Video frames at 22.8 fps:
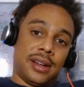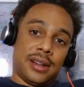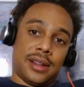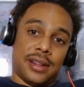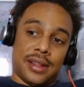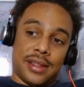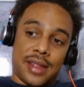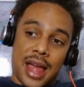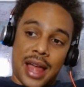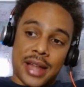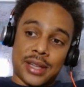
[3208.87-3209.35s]

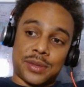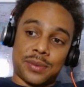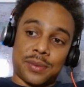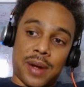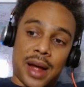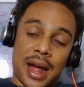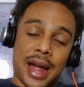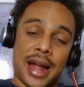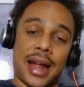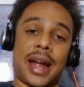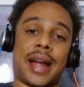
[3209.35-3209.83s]
And that's
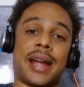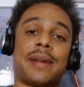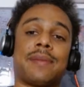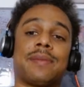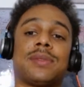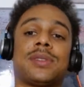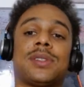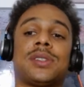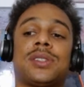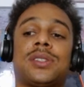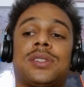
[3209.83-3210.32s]
why
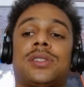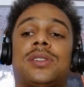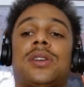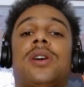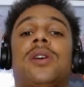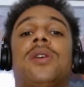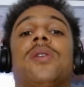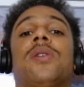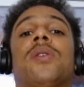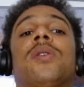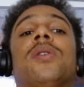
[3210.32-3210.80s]
I'm
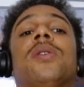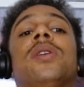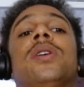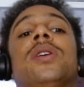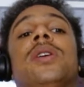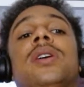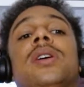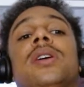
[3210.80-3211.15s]
so